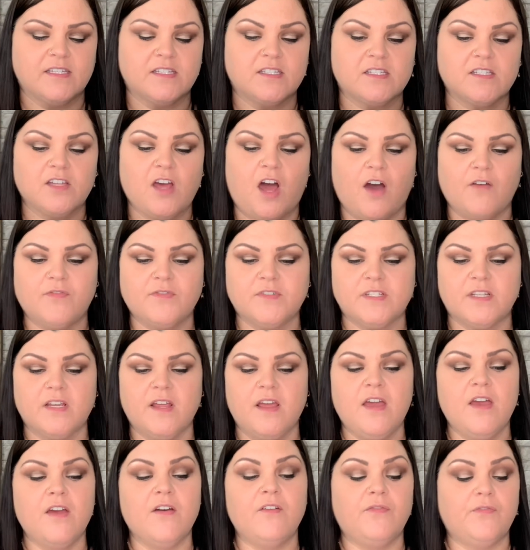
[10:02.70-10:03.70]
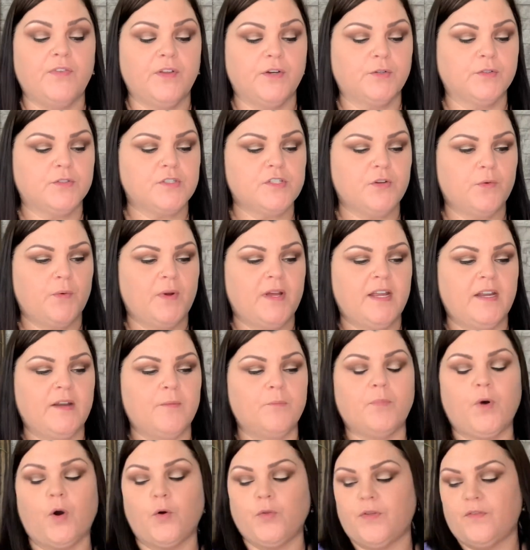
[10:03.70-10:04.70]
soft feel to
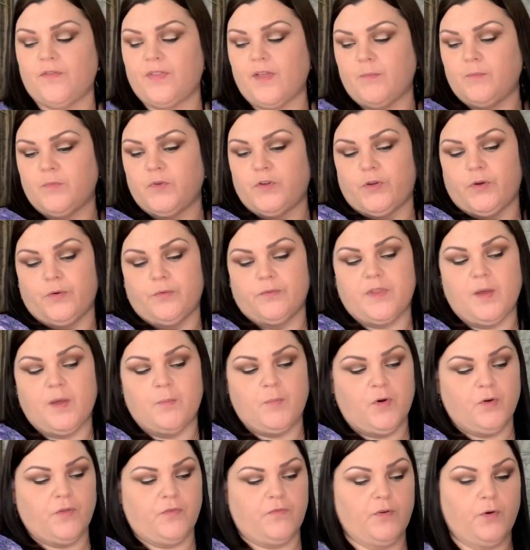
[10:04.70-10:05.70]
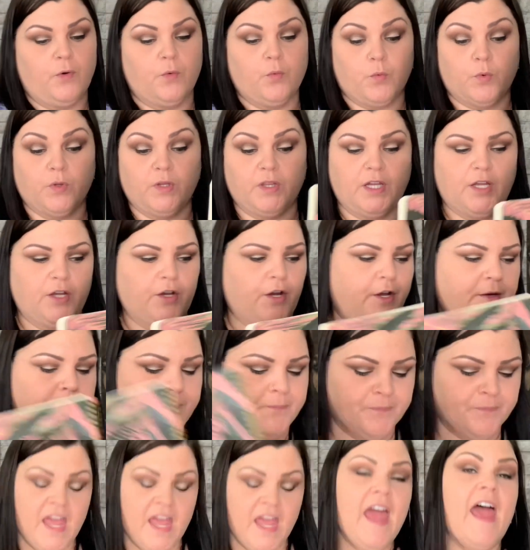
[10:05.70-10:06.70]
it. Both of them do. They both feel really good.
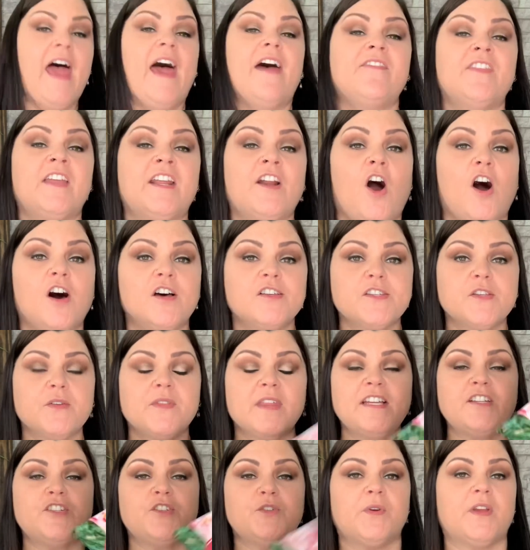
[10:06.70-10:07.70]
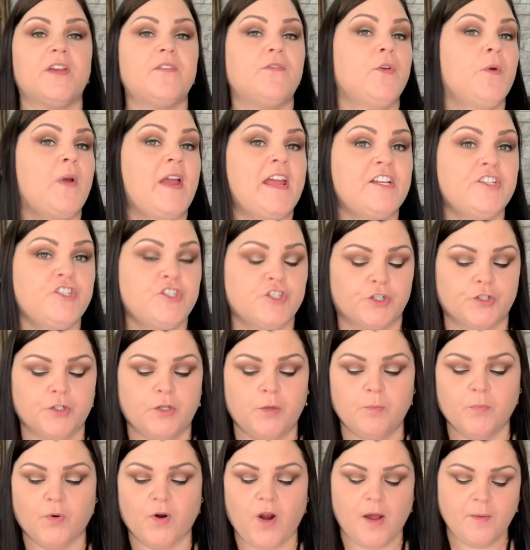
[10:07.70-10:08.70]
And then also they do give you a journal
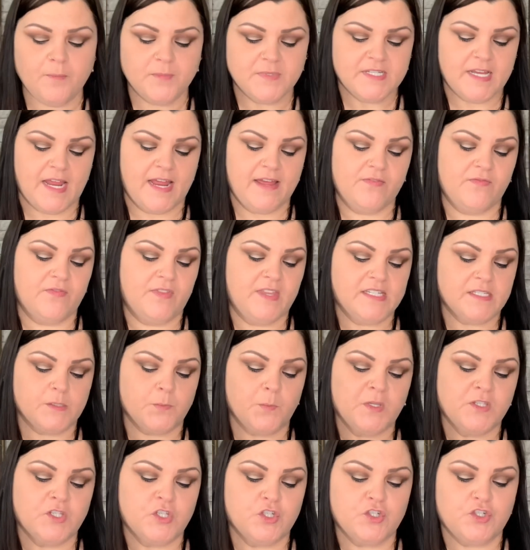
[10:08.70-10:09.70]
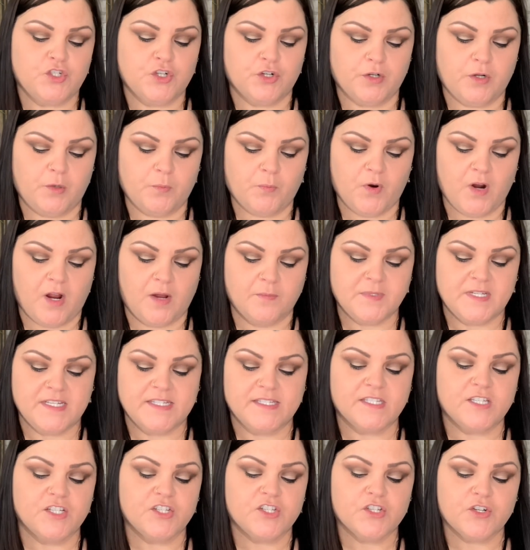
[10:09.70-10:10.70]
prompt and this month's journal prompt
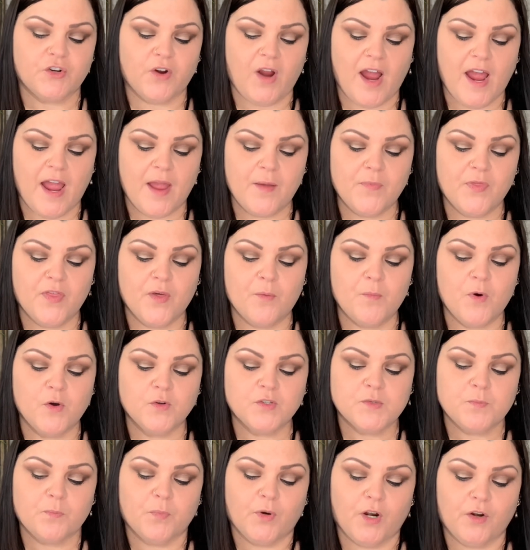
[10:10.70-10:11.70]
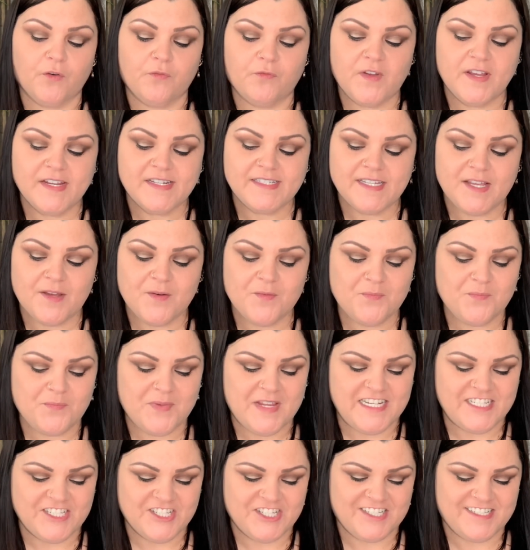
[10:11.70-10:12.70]
is describe the most perfect
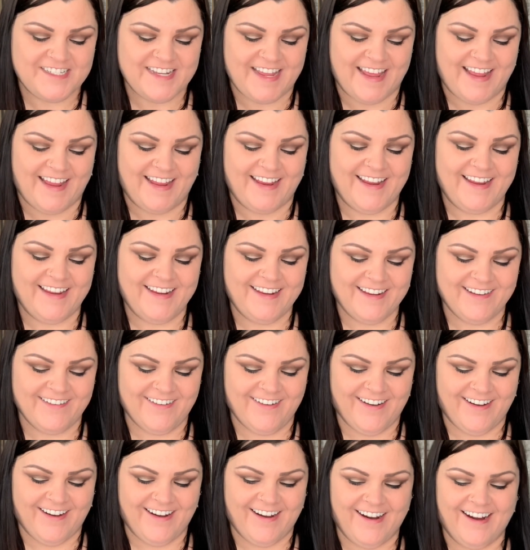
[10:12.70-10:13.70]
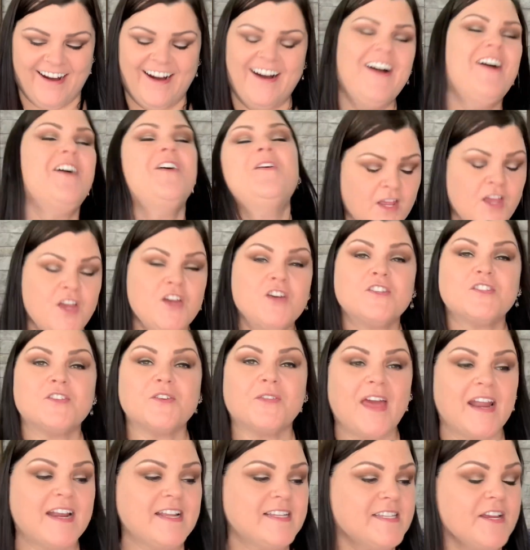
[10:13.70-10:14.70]
beach day. Aww. So
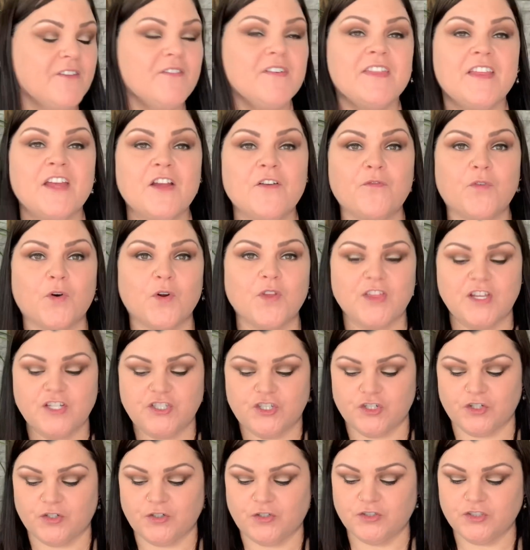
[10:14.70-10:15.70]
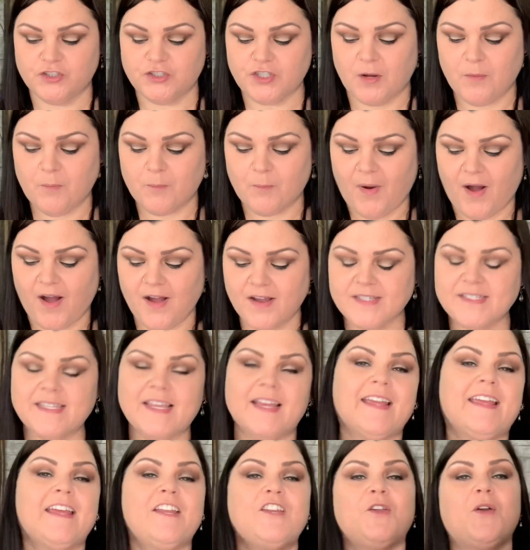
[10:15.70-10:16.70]
that is everything for the journal junk box.
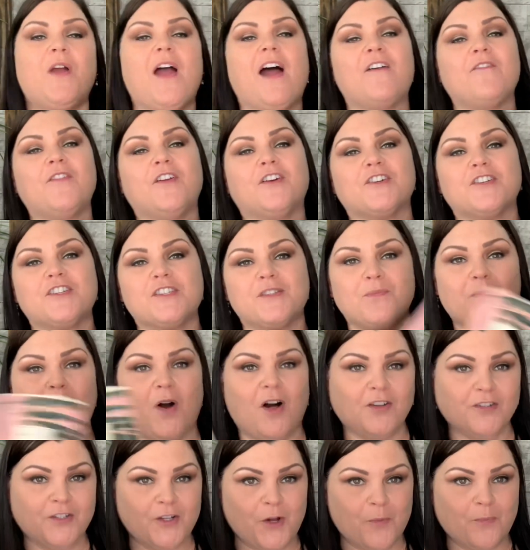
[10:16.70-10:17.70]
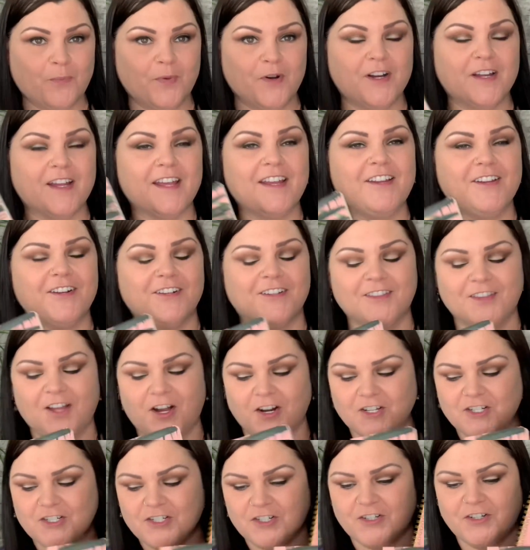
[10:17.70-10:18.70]
Again, you have your small notebook, your
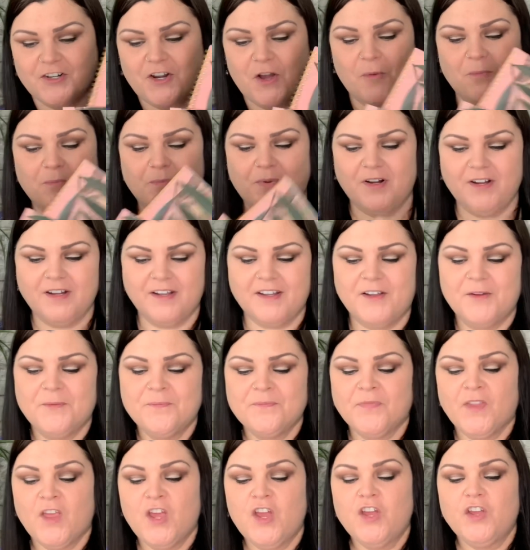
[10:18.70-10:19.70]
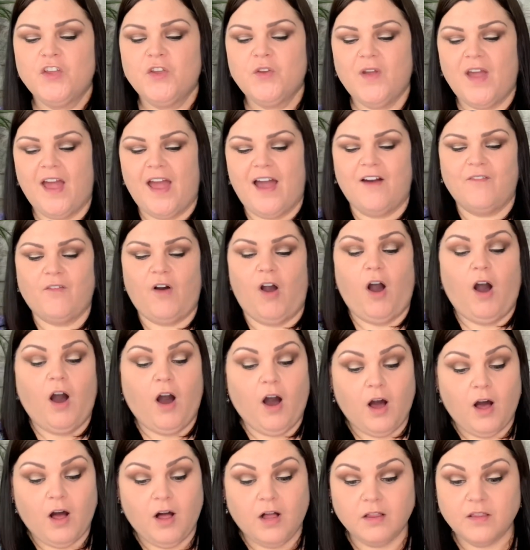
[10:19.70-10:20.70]
larger notebook, you have
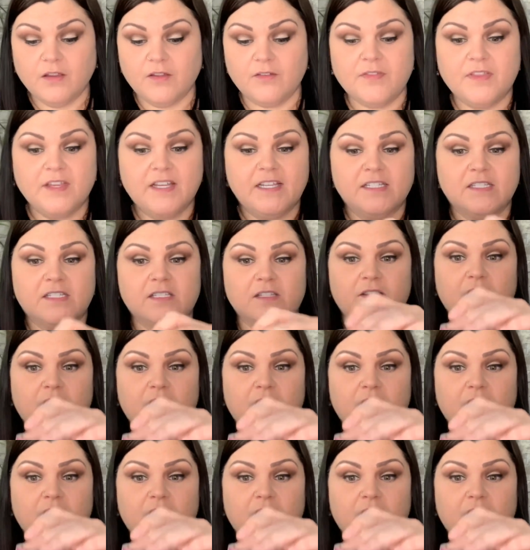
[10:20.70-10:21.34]
all of these